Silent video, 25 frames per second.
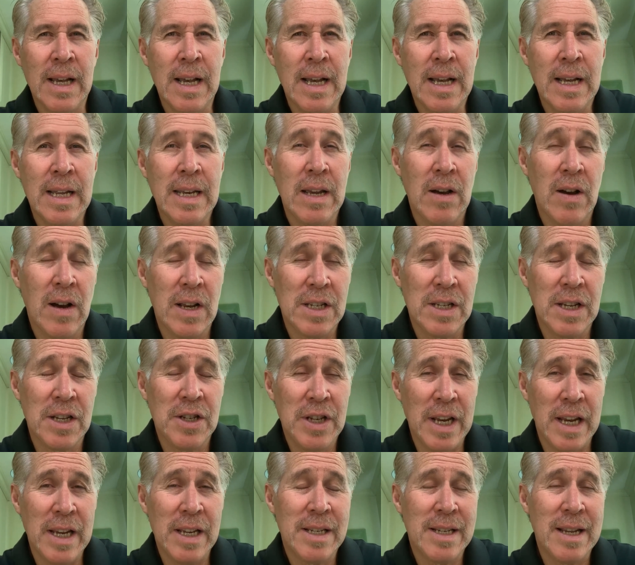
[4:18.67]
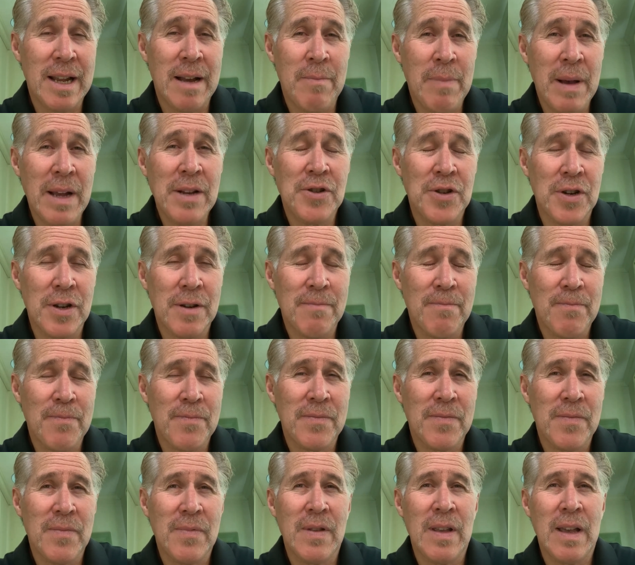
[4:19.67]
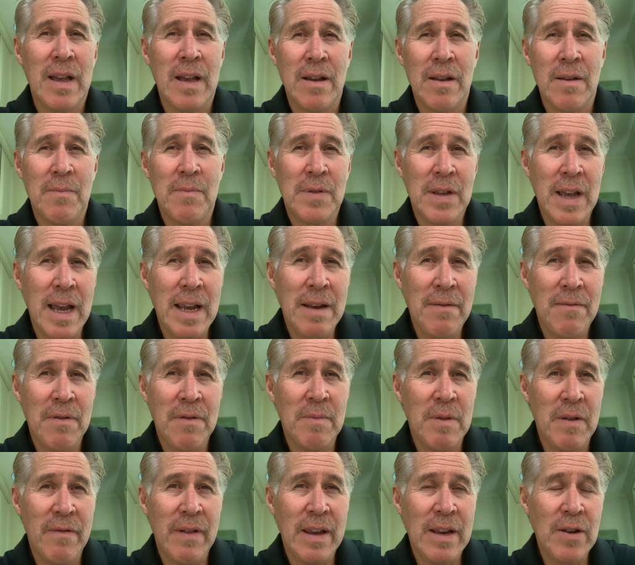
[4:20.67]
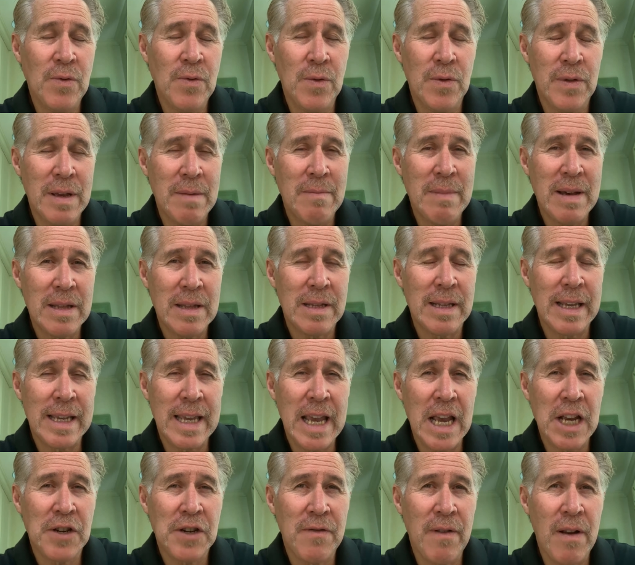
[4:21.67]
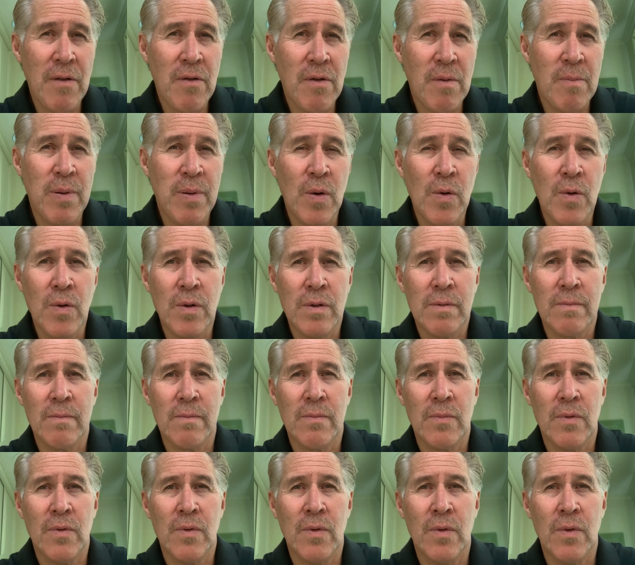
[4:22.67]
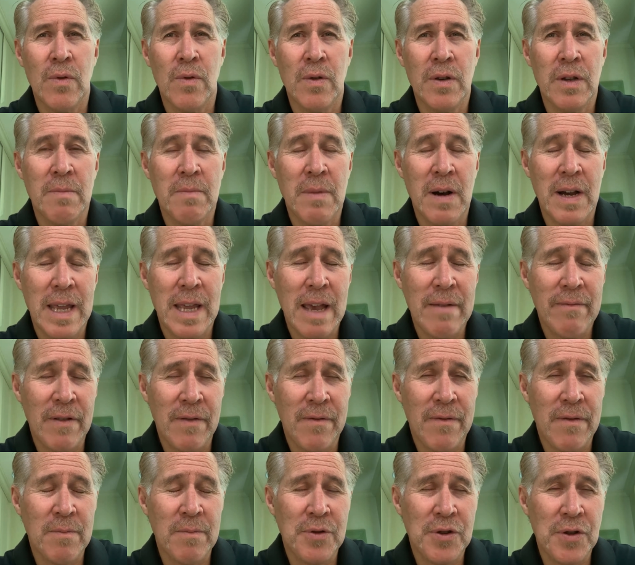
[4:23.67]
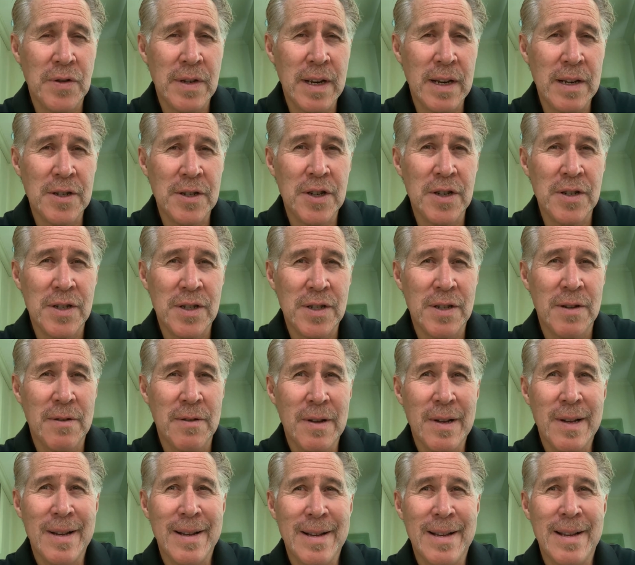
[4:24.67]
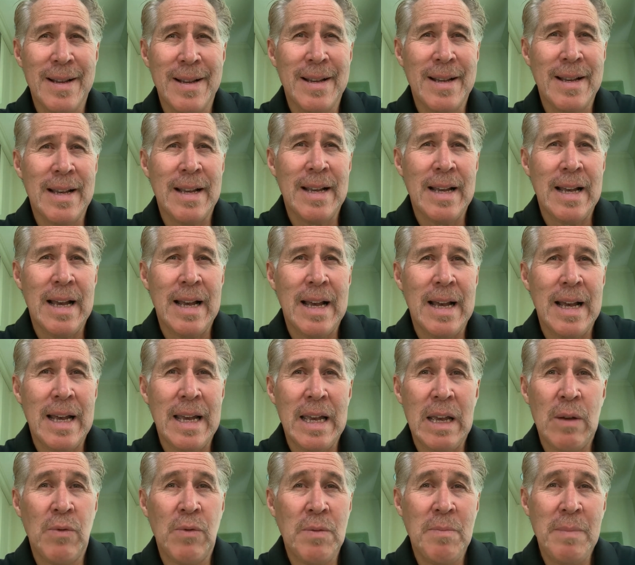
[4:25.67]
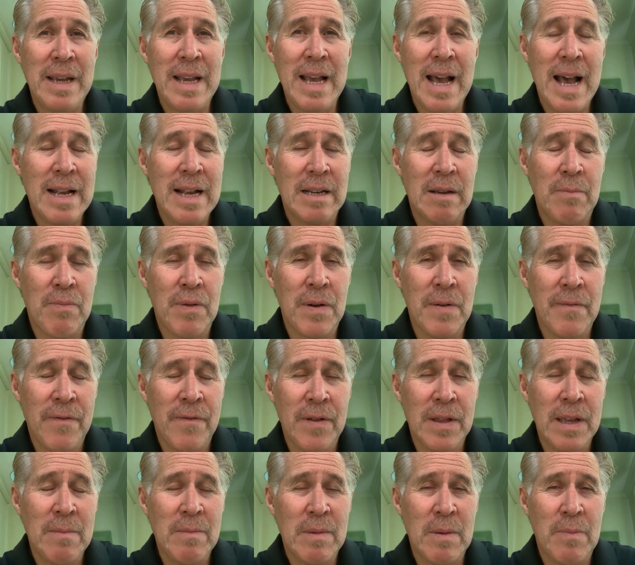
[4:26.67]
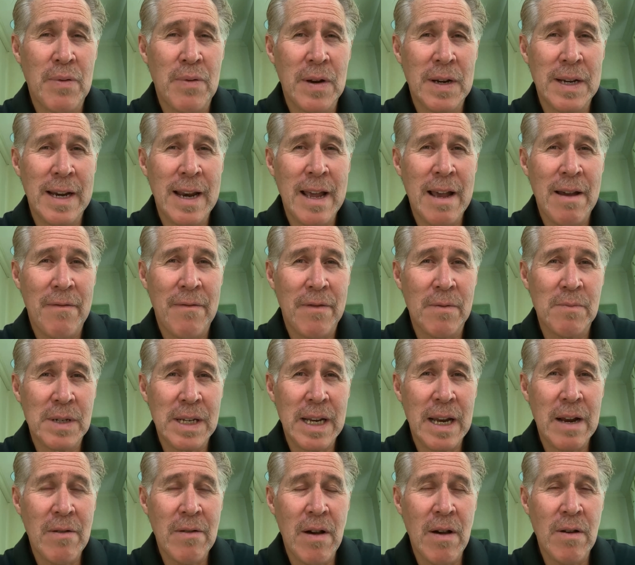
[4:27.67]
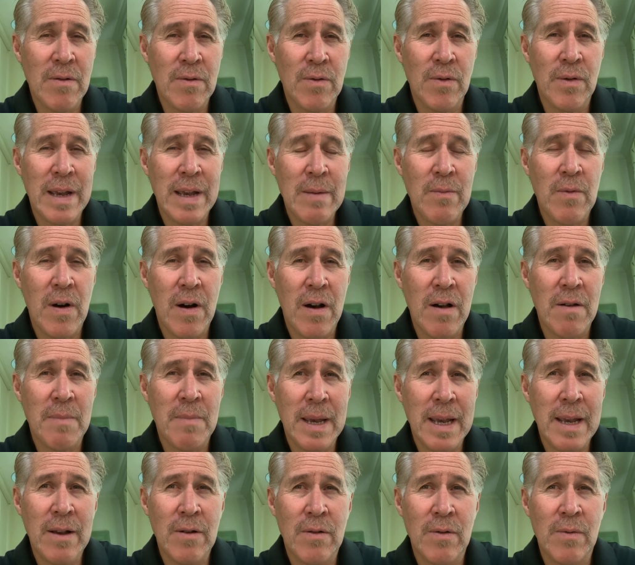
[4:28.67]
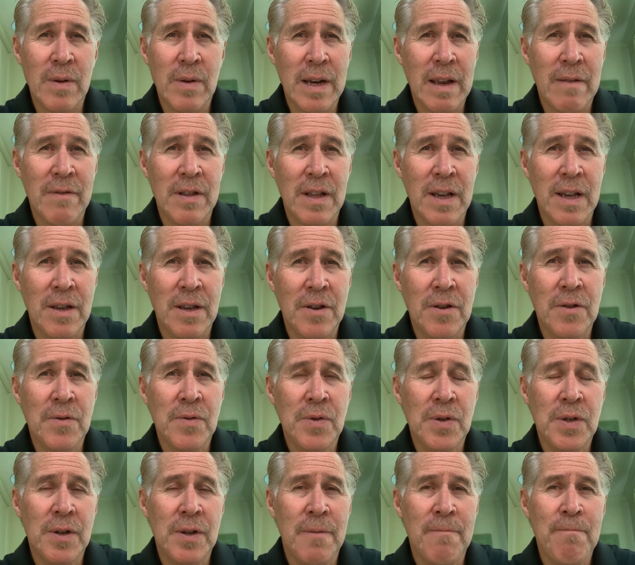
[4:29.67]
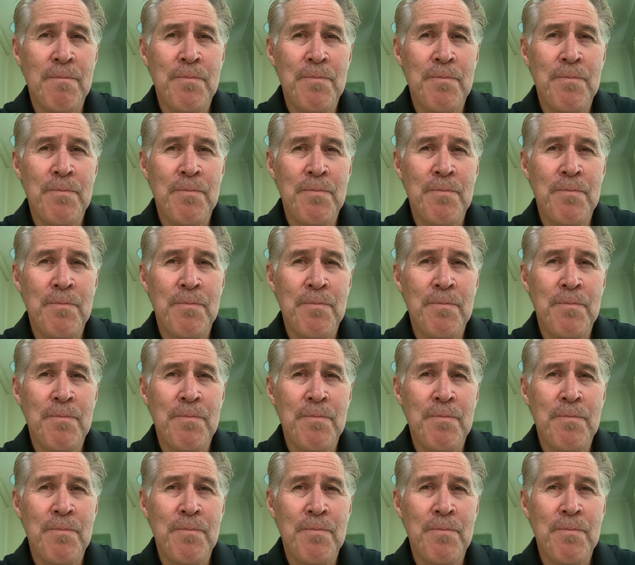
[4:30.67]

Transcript: Now, I suggest a budget. Now, obtain from the vendor their monthly cash flow report, or you might have it from due diligence. It wouldn't be hard for them to print it out from Xero or MYOB or whatever they use.